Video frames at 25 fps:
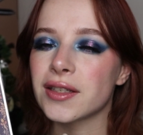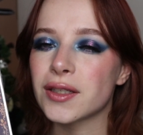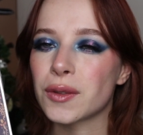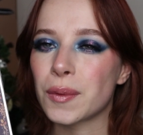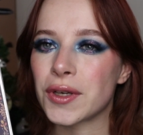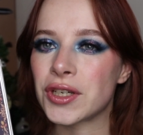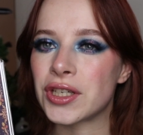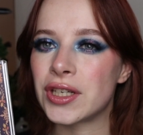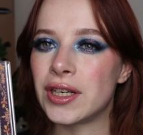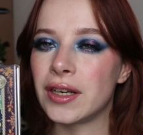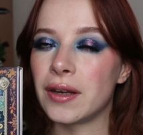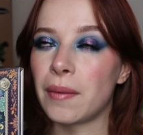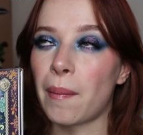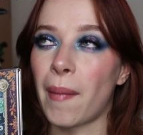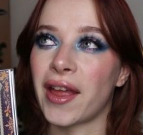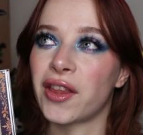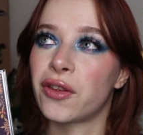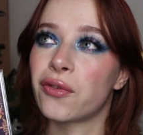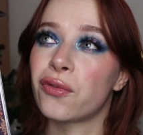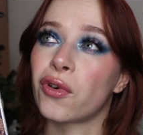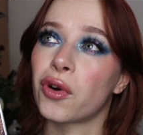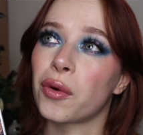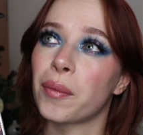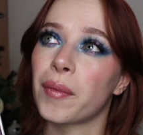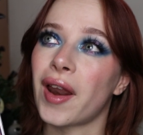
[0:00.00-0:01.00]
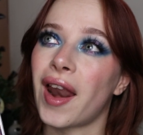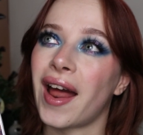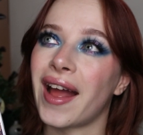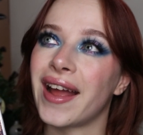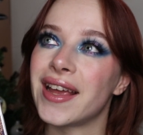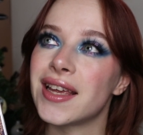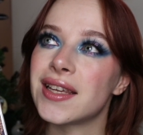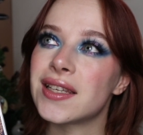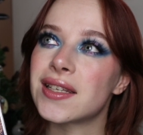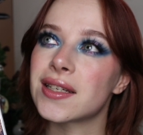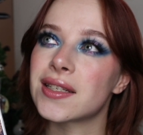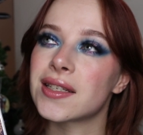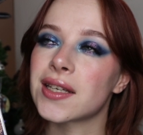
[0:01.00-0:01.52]
especially the matte formula,
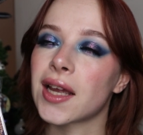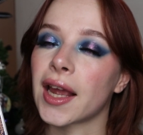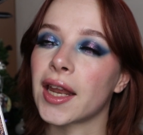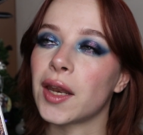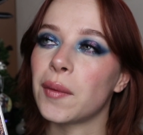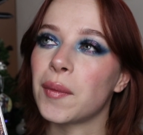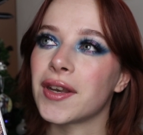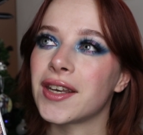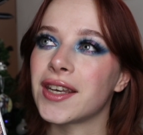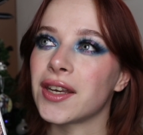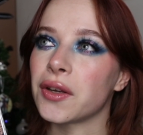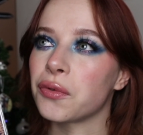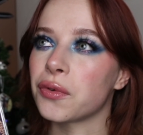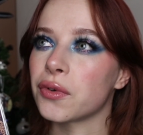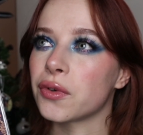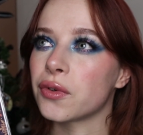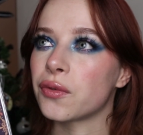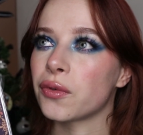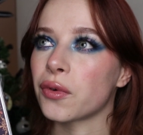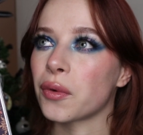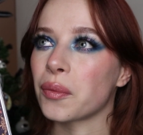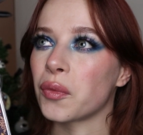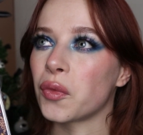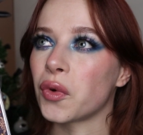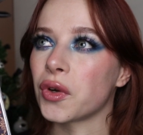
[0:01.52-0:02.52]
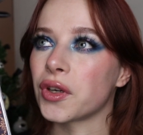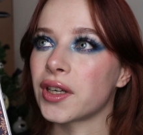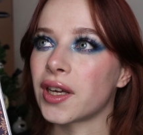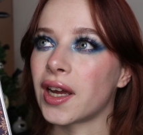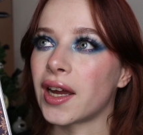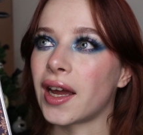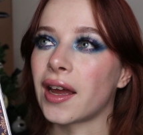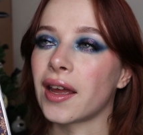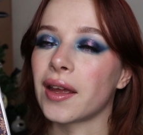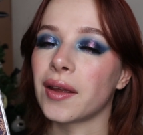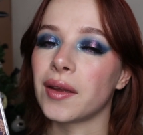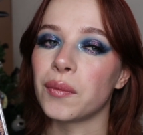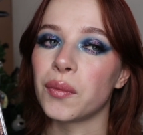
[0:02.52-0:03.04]
is a tiny bit different from what
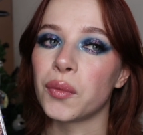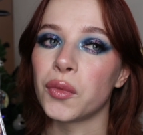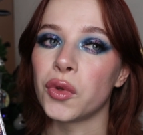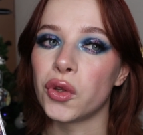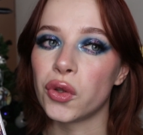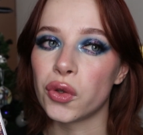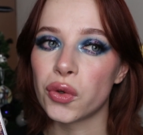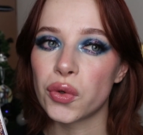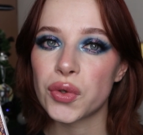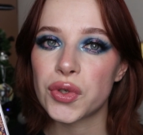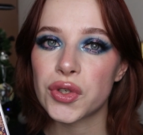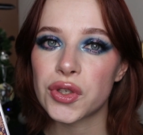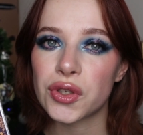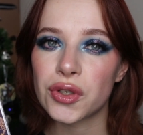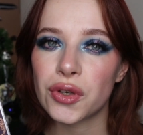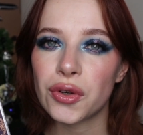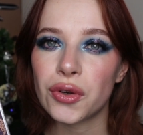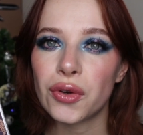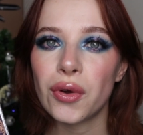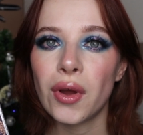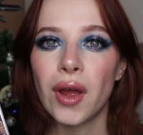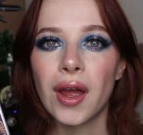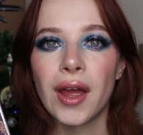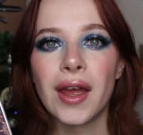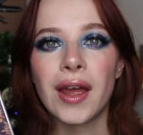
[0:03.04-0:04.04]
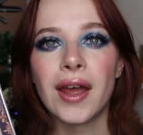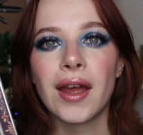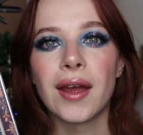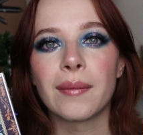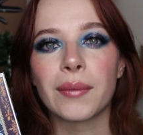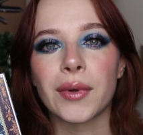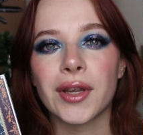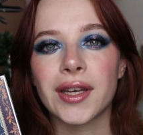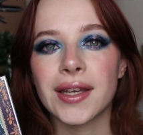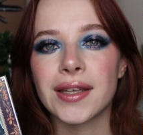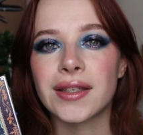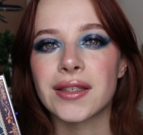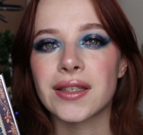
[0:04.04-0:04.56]
I'm used to,
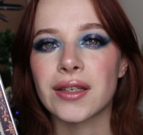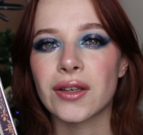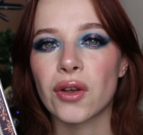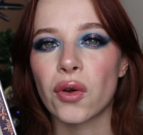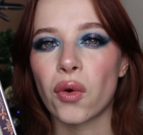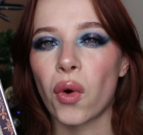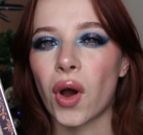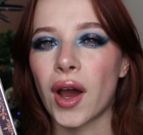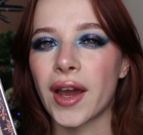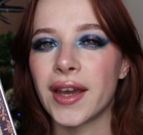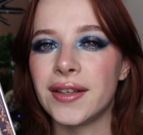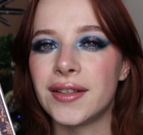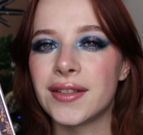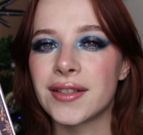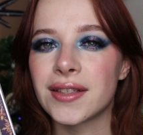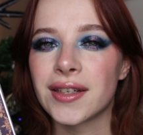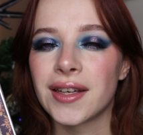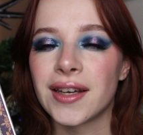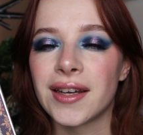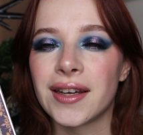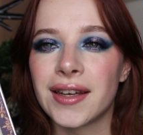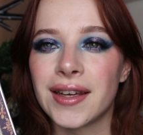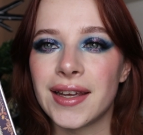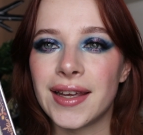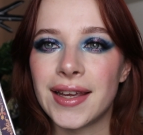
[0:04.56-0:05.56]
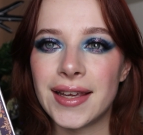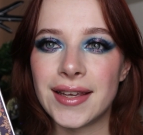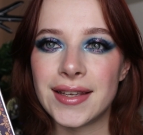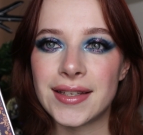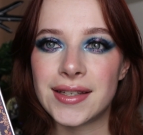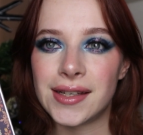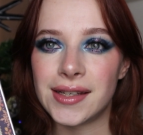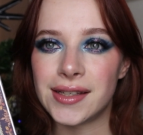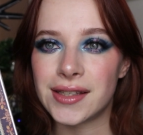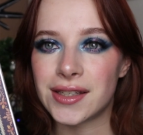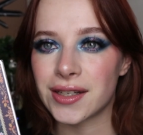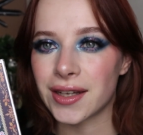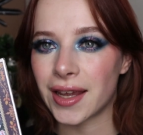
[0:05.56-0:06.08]
but it's quite
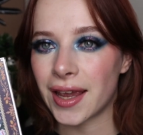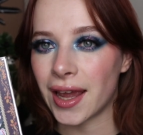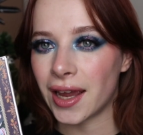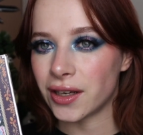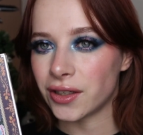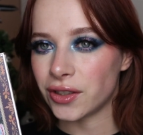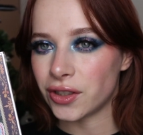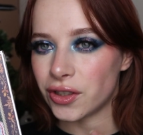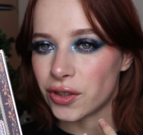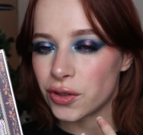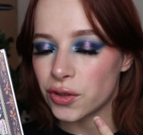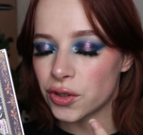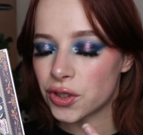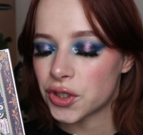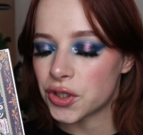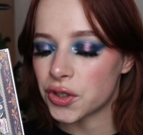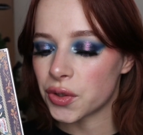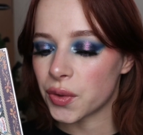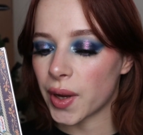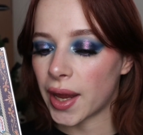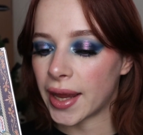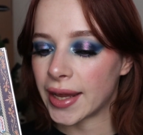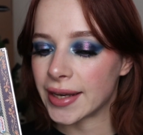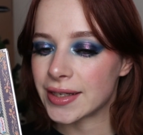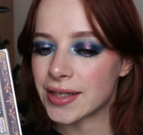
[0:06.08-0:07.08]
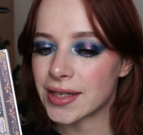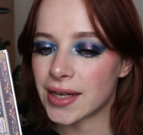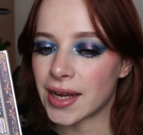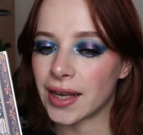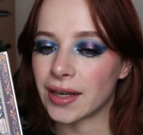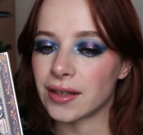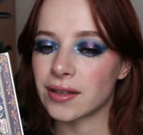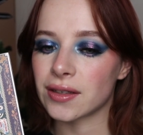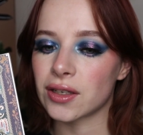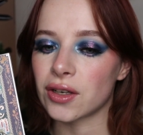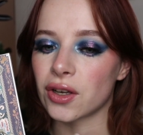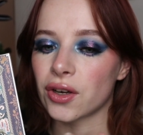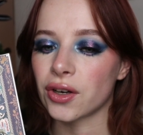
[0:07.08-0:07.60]
easy to get used to it
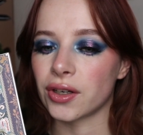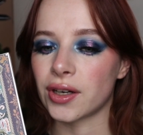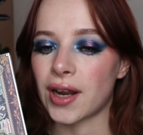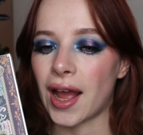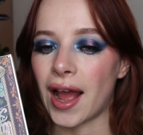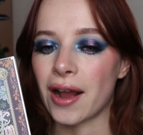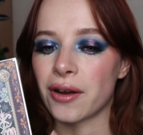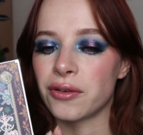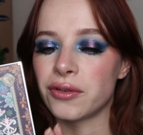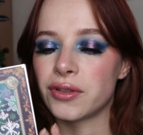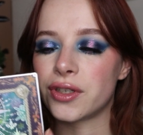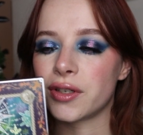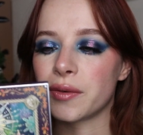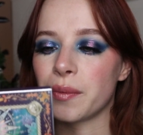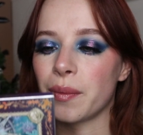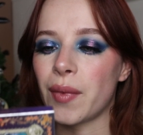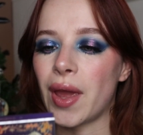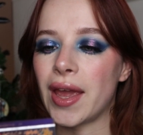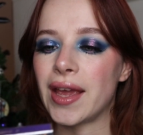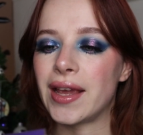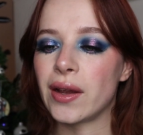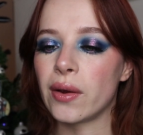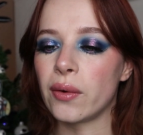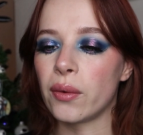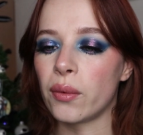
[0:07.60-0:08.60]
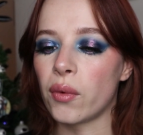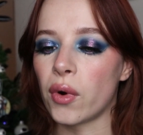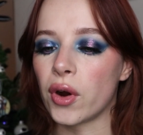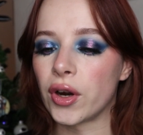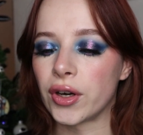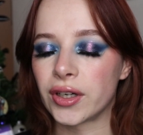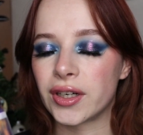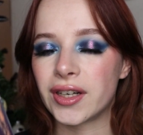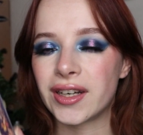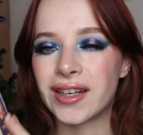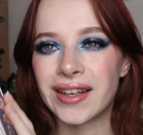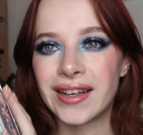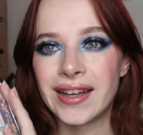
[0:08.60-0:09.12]
and learn how to make it
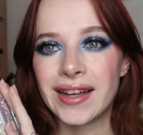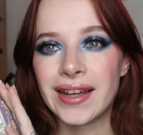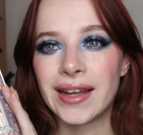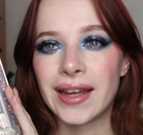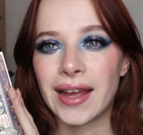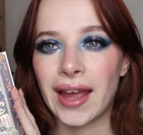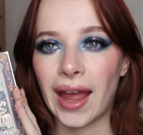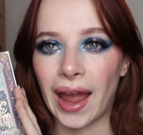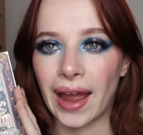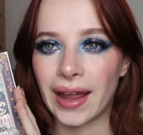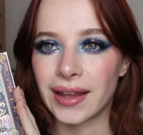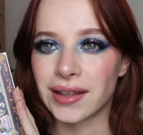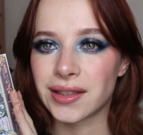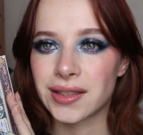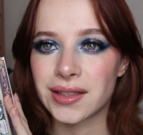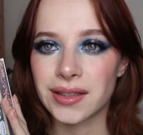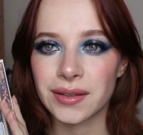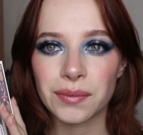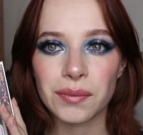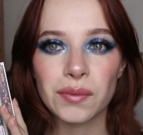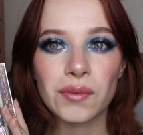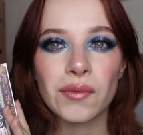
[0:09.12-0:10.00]
work. And